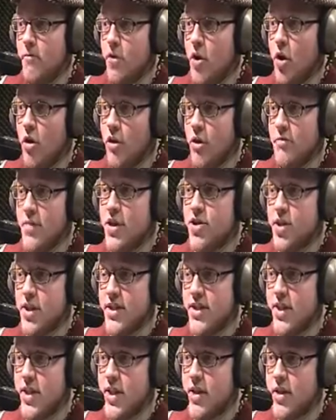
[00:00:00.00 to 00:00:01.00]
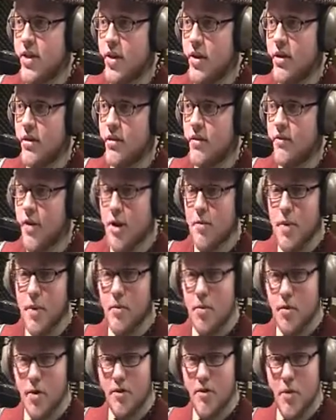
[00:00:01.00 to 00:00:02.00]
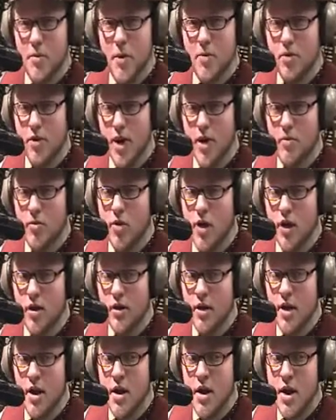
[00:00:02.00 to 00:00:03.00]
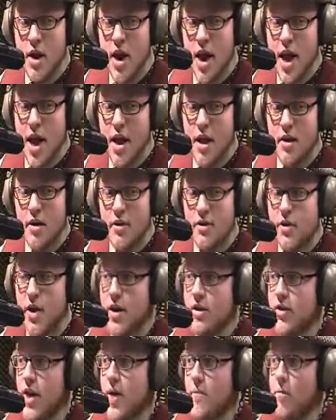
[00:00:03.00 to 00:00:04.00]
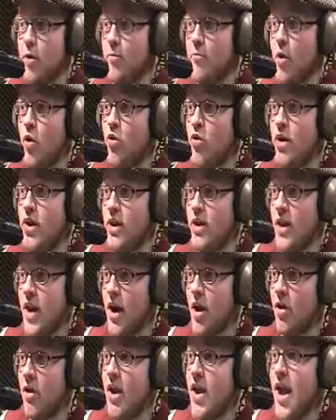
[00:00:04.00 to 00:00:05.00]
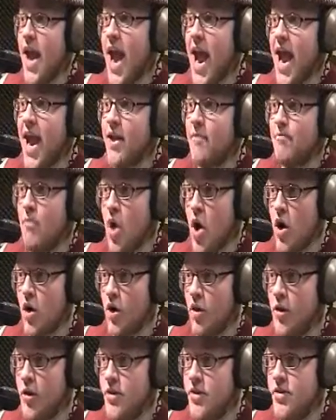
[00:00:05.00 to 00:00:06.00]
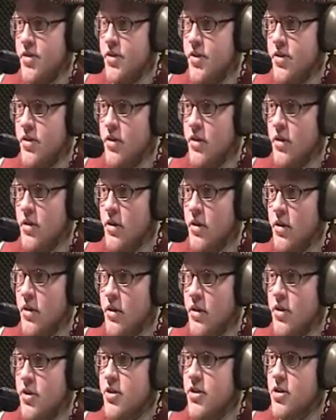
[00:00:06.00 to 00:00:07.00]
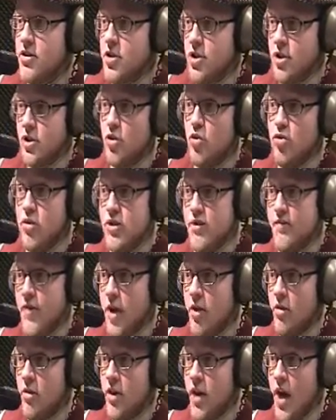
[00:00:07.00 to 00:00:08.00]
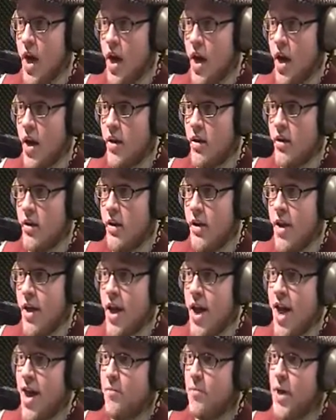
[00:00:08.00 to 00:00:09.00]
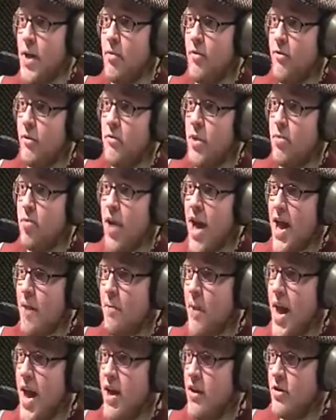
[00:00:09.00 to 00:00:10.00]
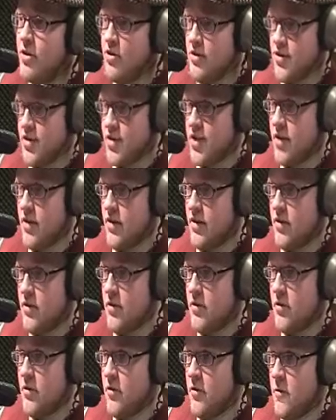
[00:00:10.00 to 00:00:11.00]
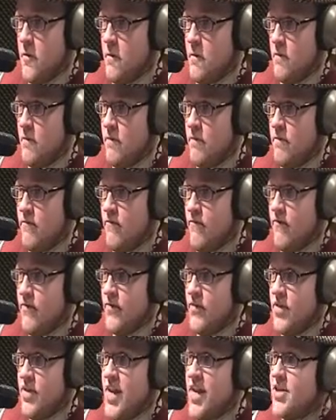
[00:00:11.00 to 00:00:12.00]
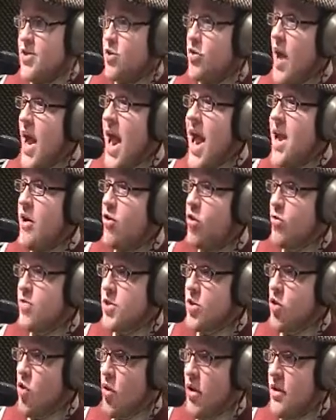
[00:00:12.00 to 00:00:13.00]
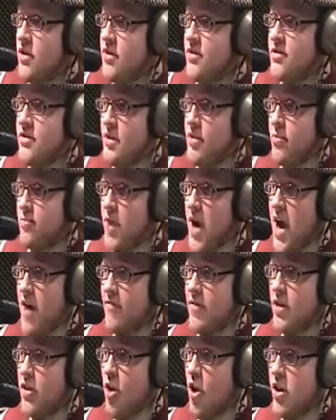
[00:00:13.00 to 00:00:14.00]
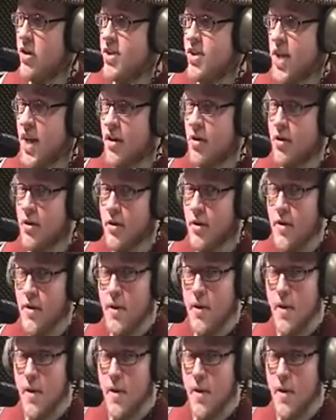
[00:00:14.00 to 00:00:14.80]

called the Michigan Citizen, if I remember the name correctly, and they promoted in there hate mongers such as Louis Farrakhan and people from the Black Panthers. These are hate groups according to the Southern Poverty Law Center.